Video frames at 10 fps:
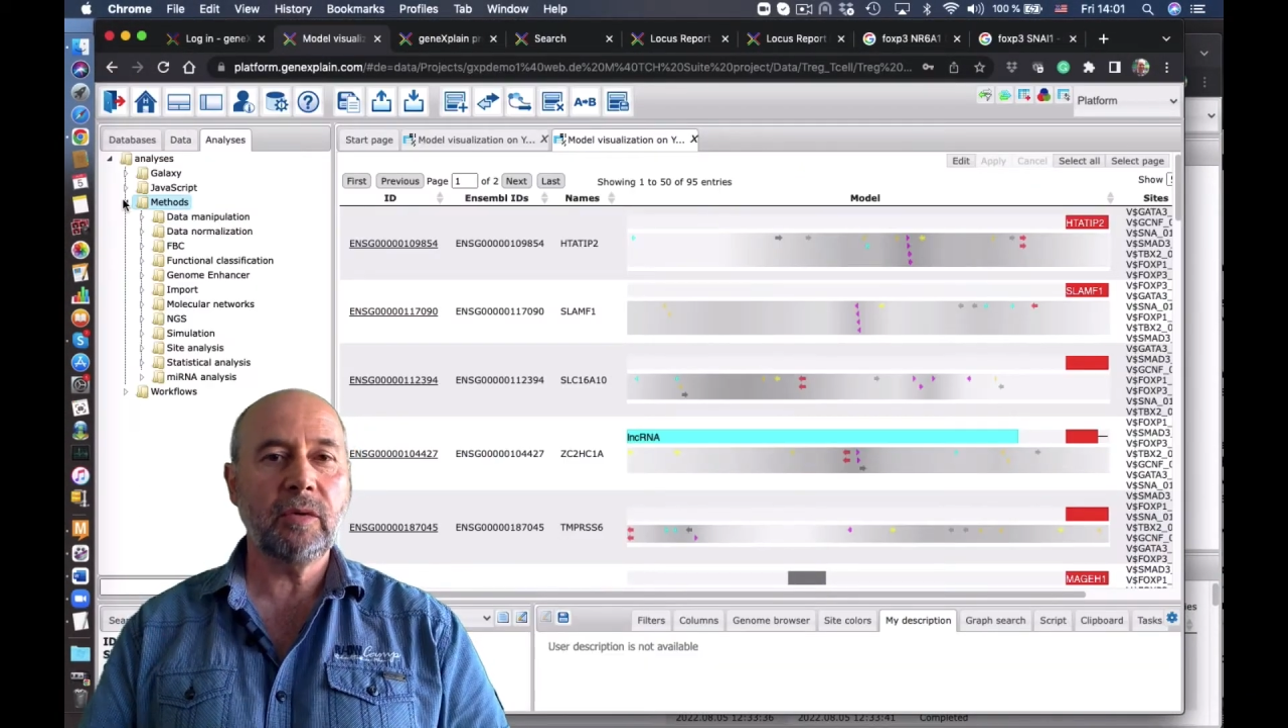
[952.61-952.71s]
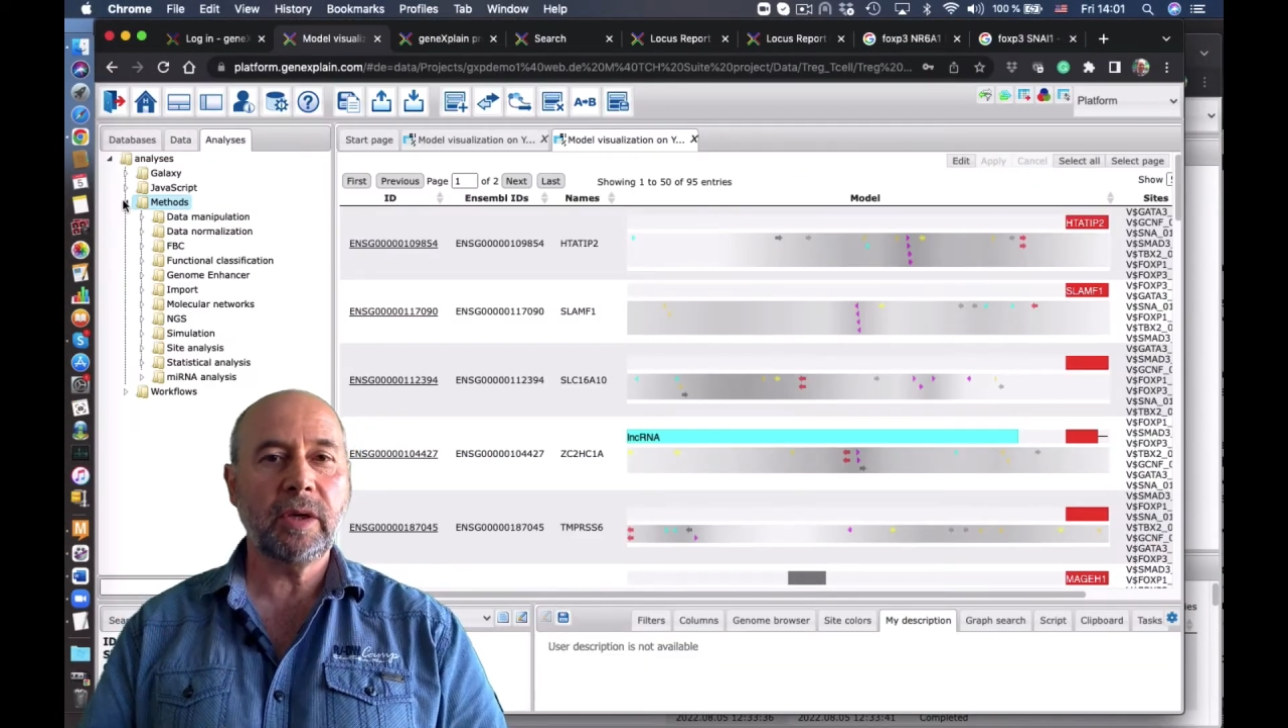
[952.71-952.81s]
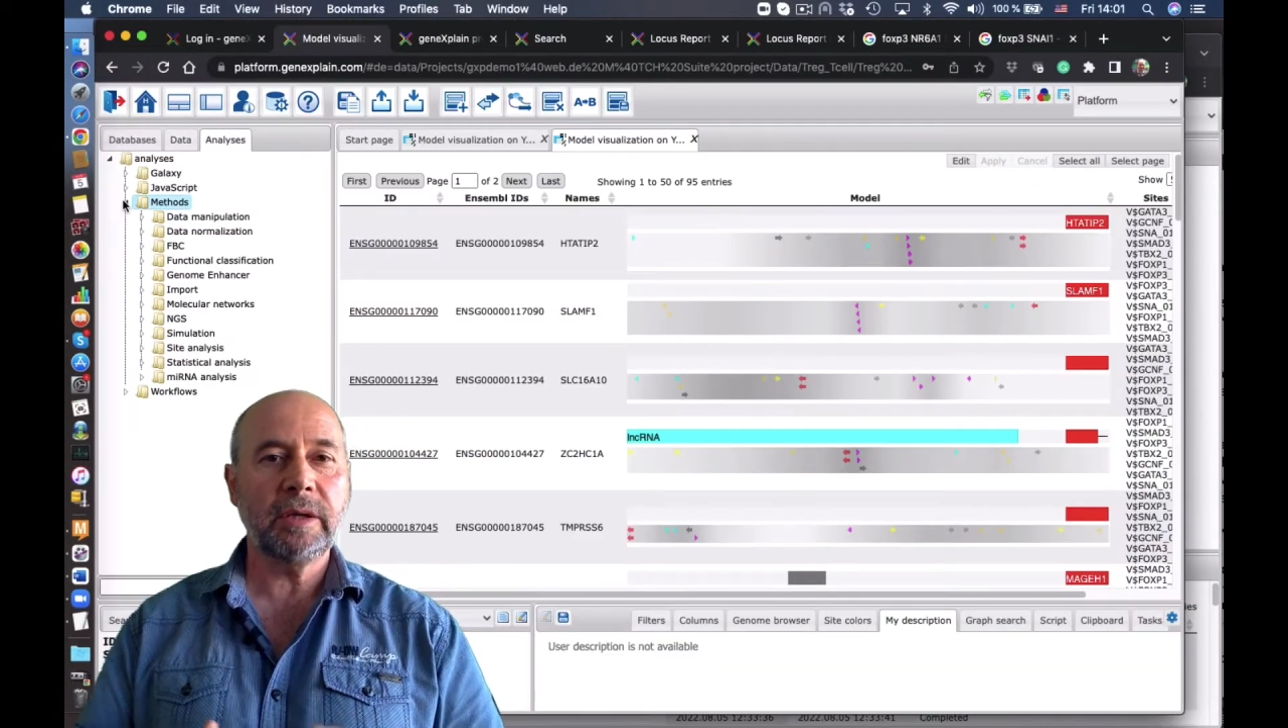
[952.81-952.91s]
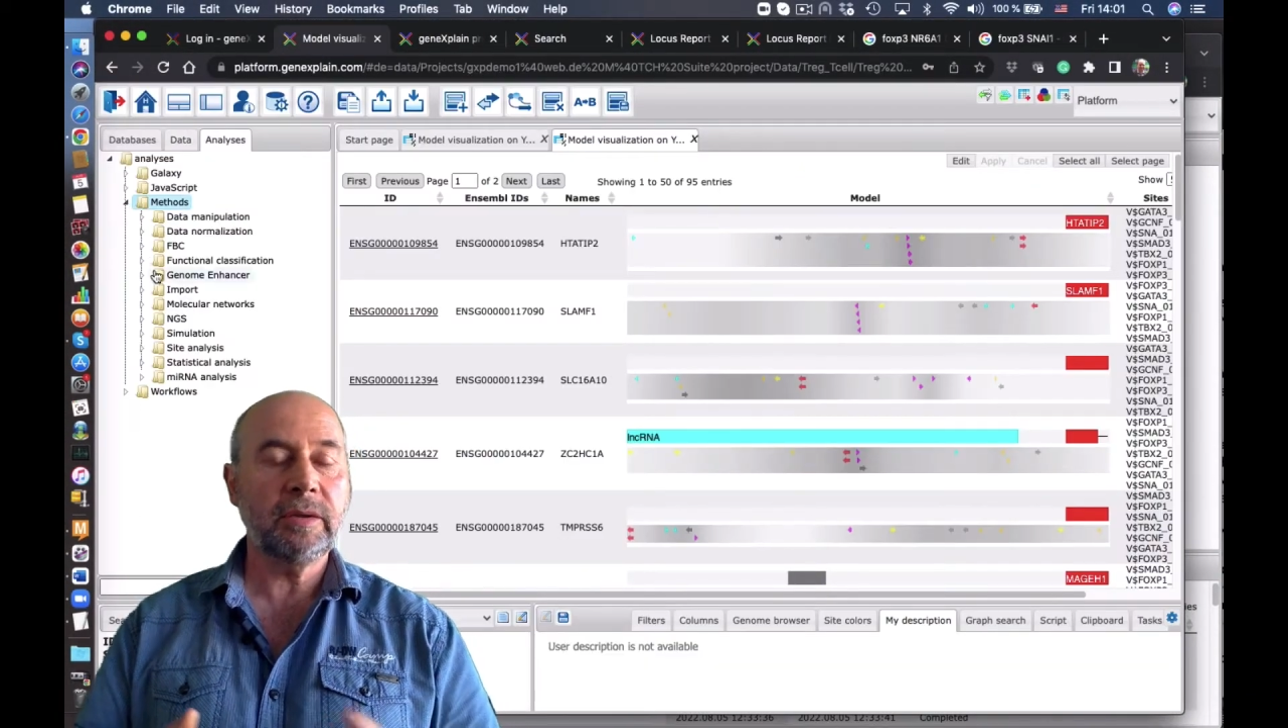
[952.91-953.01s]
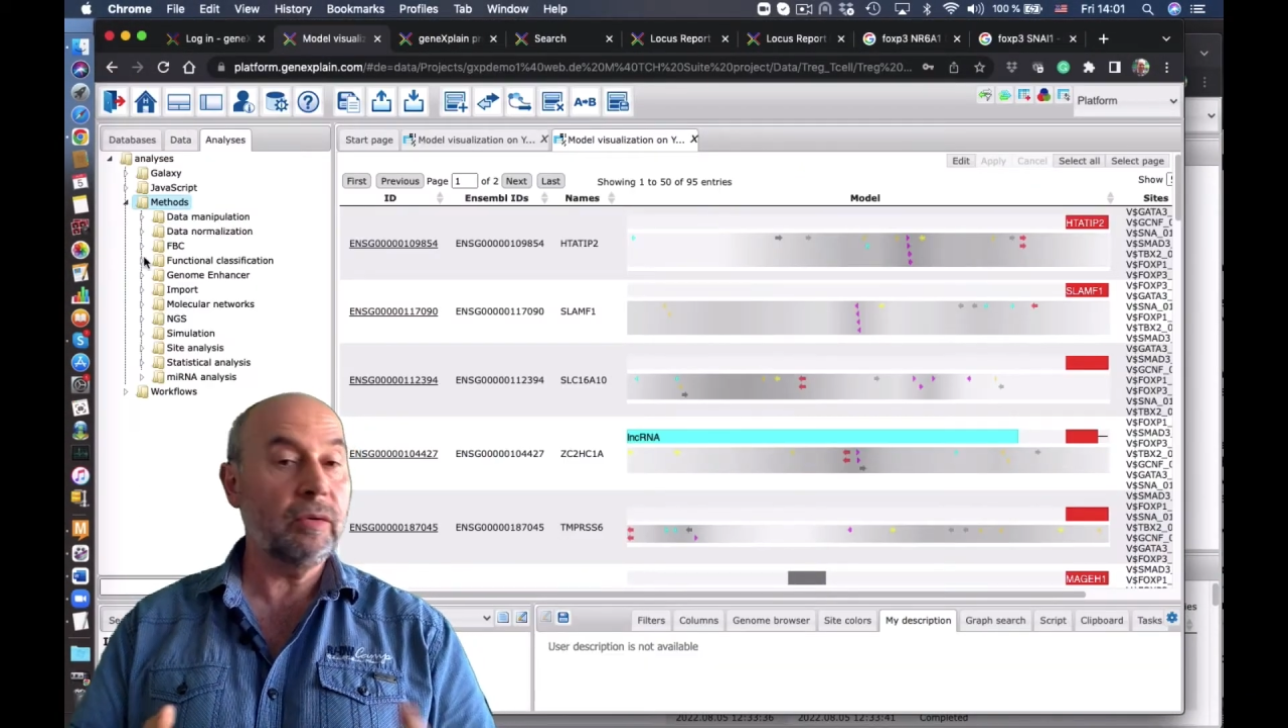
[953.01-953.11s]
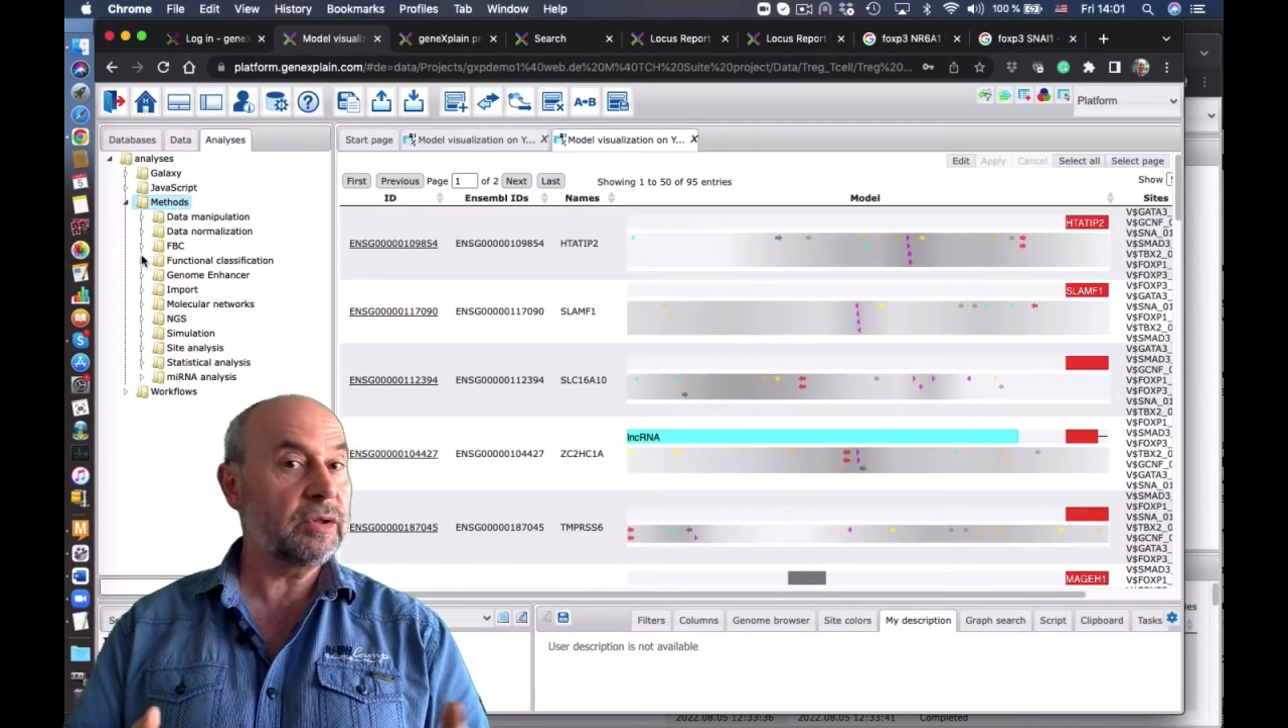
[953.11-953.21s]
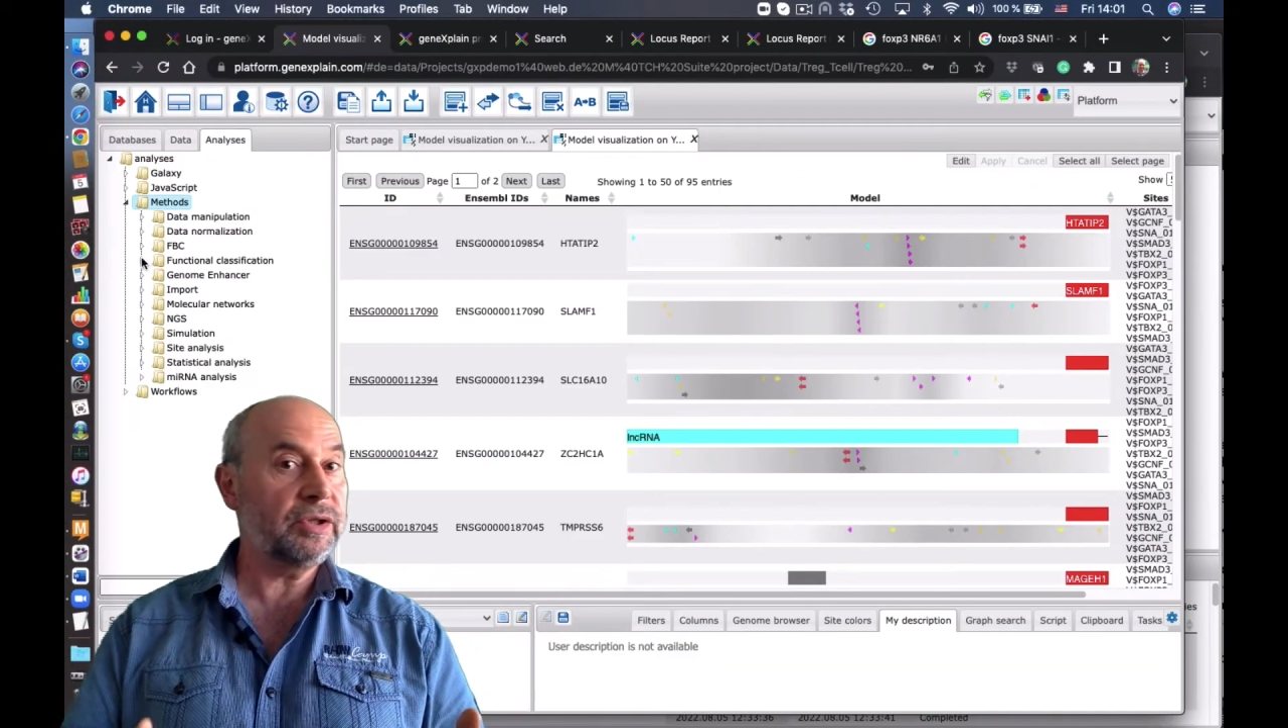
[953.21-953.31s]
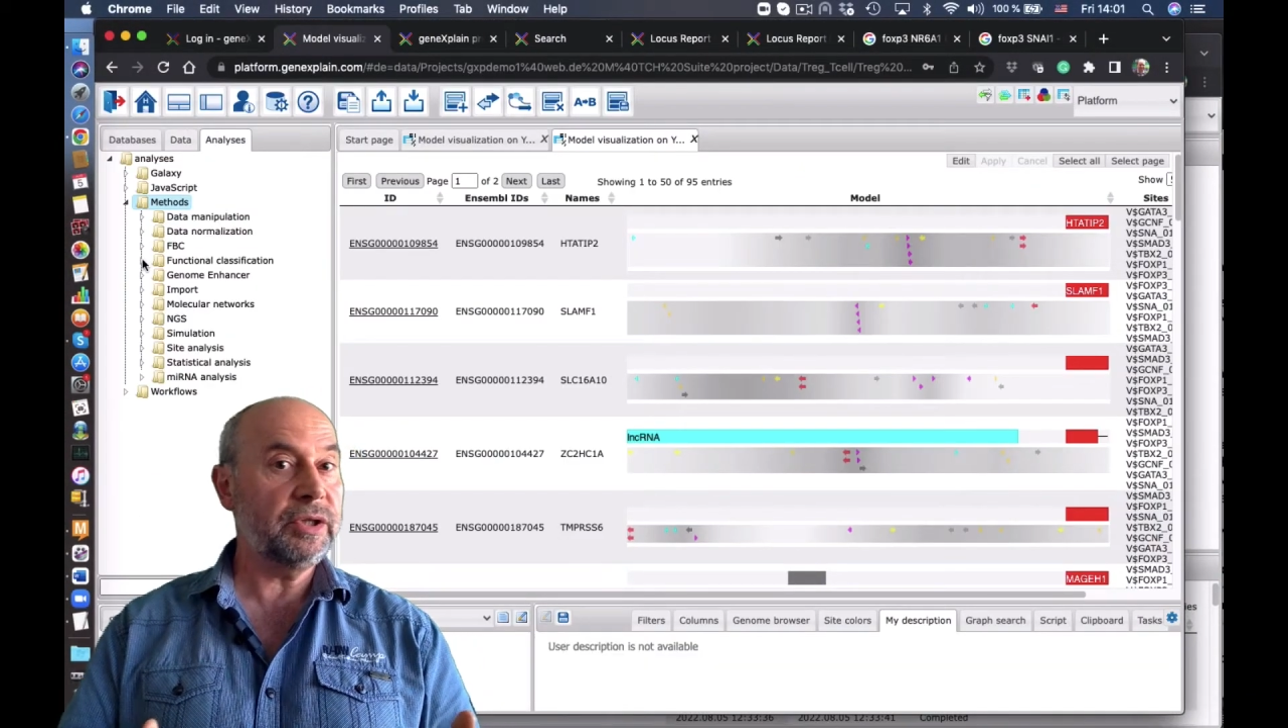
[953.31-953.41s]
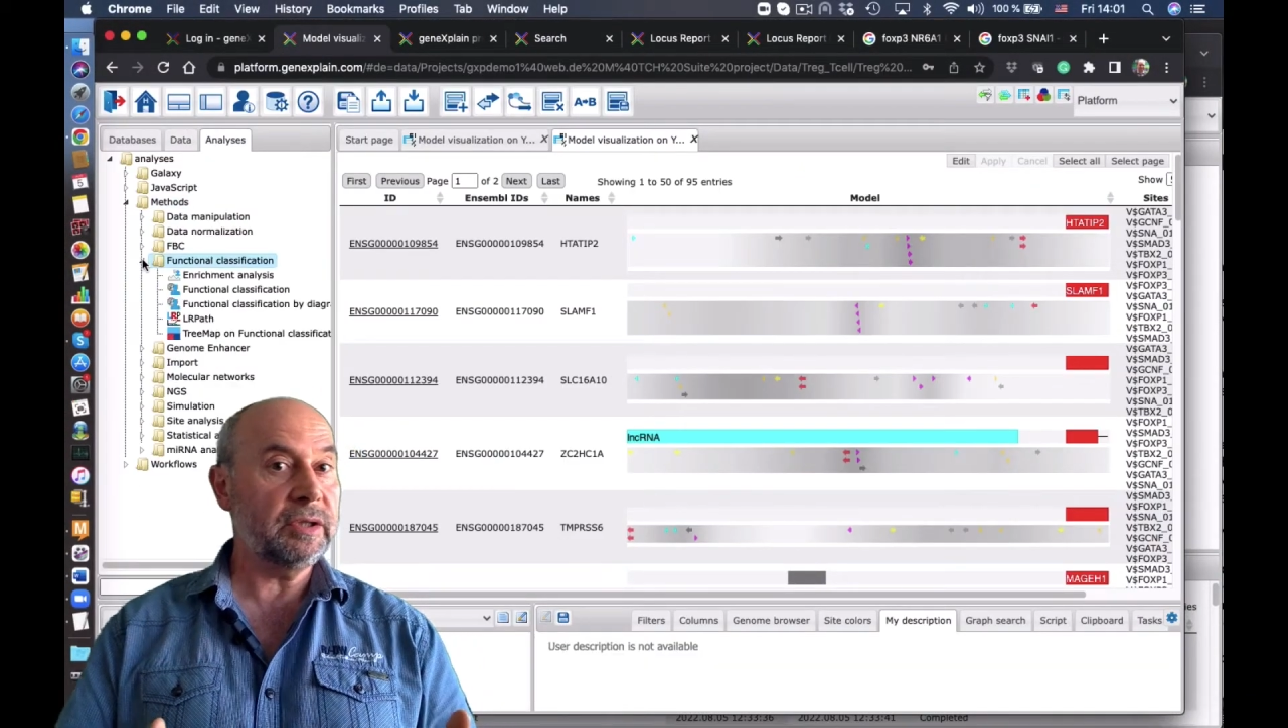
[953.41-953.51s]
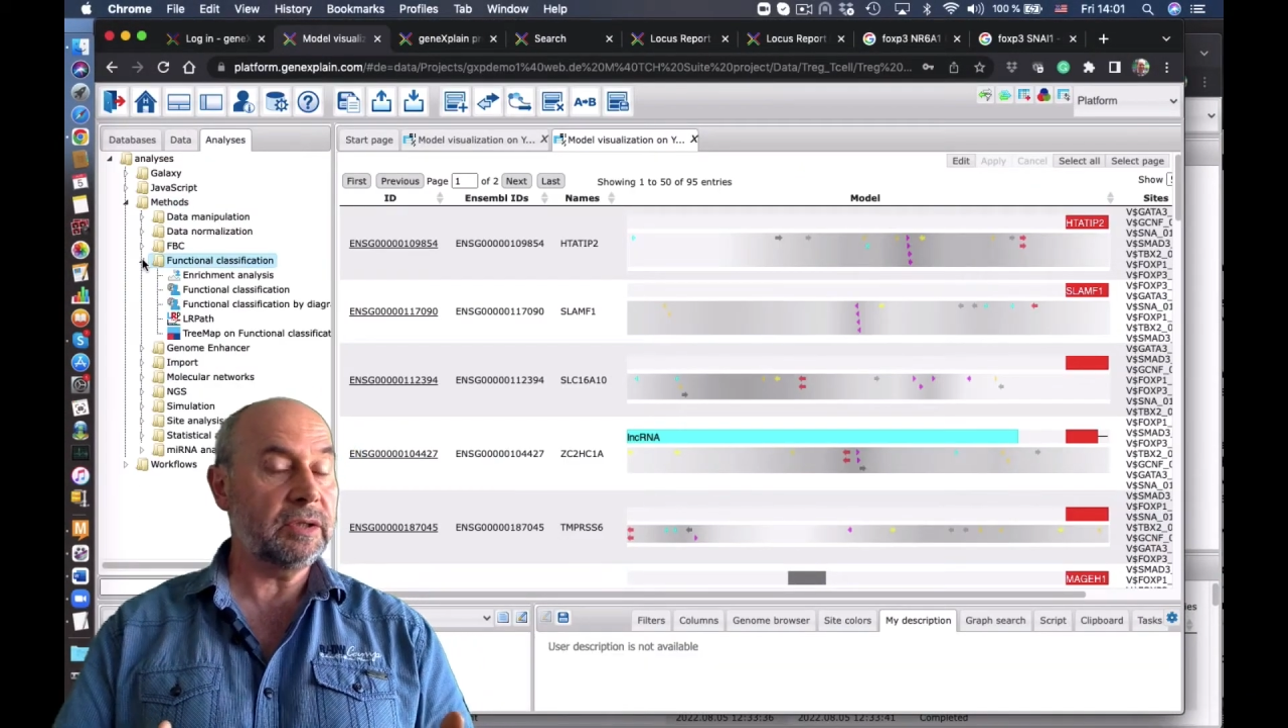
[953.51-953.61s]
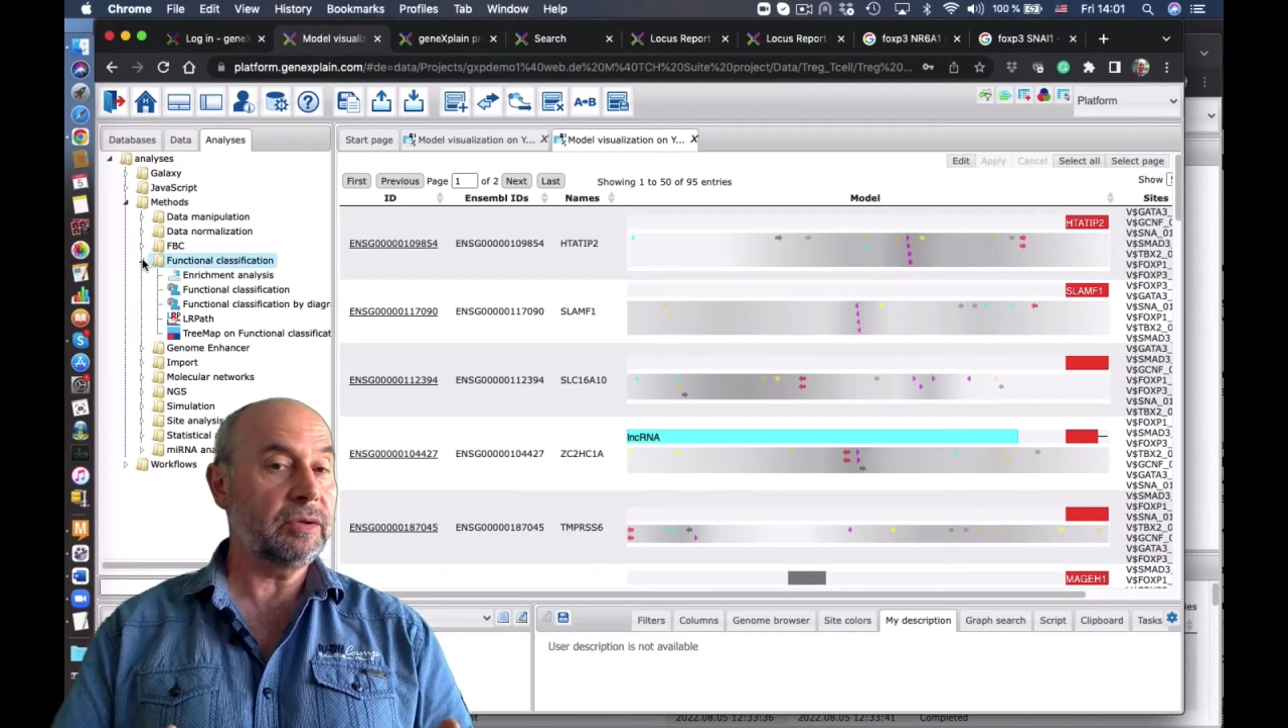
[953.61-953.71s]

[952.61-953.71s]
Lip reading: look at those genes.